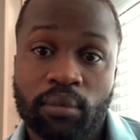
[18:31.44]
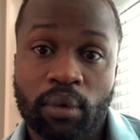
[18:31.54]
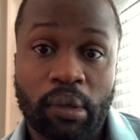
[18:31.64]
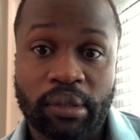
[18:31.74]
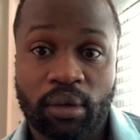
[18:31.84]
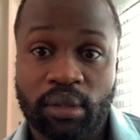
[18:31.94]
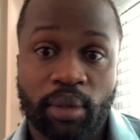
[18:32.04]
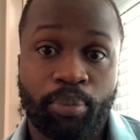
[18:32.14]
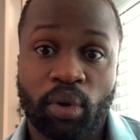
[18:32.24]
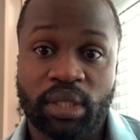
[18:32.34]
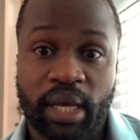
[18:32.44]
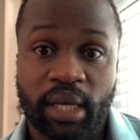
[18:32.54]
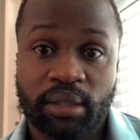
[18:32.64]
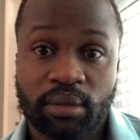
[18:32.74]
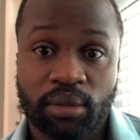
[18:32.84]
on the pod day,
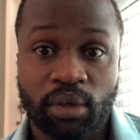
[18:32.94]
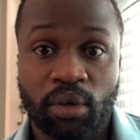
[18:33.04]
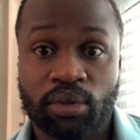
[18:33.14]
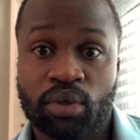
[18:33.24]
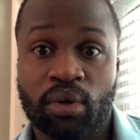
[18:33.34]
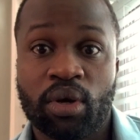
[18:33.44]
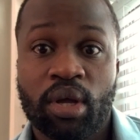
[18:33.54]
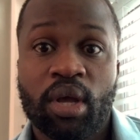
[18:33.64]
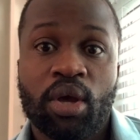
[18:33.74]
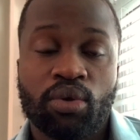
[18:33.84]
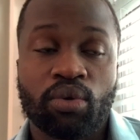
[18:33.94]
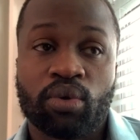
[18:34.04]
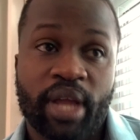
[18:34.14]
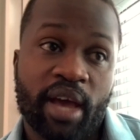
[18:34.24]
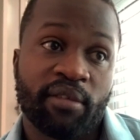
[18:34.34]
so you
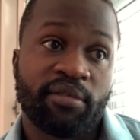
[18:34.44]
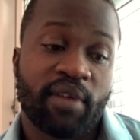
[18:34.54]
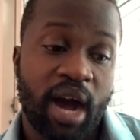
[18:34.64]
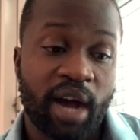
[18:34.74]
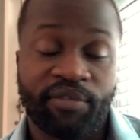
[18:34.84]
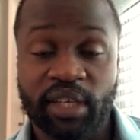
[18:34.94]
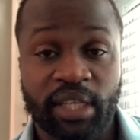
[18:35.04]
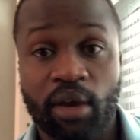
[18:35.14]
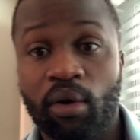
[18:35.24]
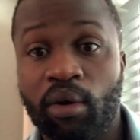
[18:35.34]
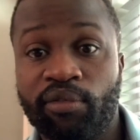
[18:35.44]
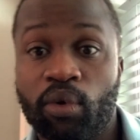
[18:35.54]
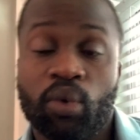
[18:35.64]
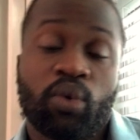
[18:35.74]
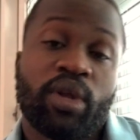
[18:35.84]
could have half a day off or
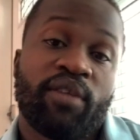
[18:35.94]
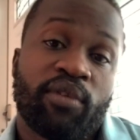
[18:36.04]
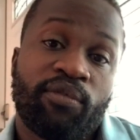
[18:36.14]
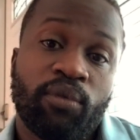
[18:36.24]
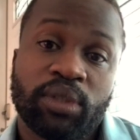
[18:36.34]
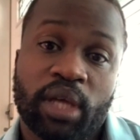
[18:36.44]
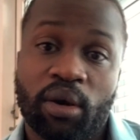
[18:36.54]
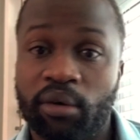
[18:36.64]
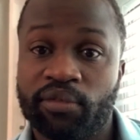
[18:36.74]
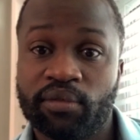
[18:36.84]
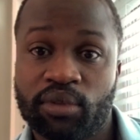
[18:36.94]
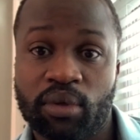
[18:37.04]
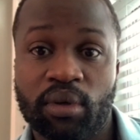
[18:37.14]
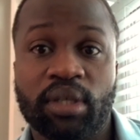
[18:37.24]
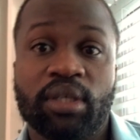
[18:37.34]
you could have the full day off.
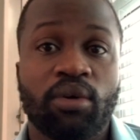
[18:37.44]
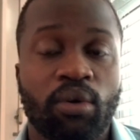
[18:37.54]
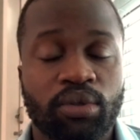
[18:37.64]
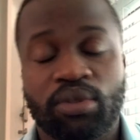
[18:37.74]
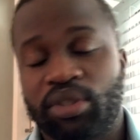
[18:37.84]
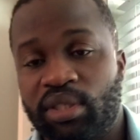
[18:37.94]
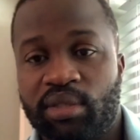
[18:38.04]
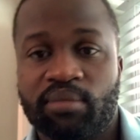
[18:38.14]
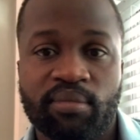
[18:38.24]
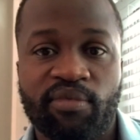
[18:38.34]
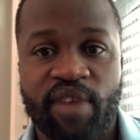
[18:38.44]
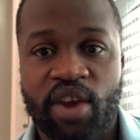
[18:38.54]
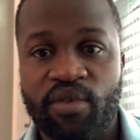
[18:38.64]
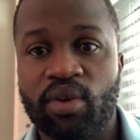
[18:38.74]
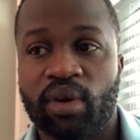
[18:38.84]
So it also just
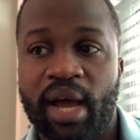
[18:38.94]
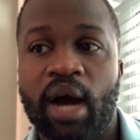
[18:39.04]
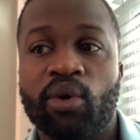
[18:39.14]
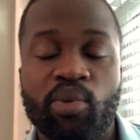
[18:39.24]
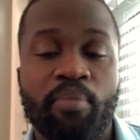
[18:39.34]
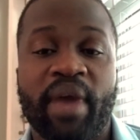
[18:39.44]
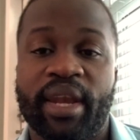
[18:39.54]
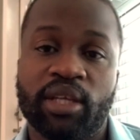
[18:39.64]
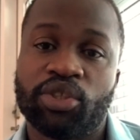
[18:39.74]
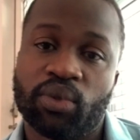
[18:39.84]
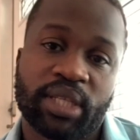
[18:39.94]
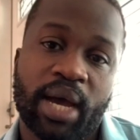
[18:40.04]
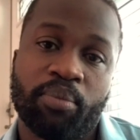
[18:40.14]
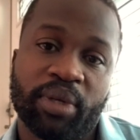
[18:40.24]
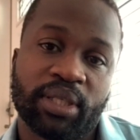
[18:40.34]
varied on how you manage your
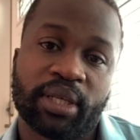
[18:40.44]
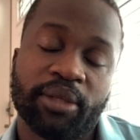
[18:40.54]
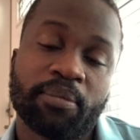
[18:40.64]
time, basically.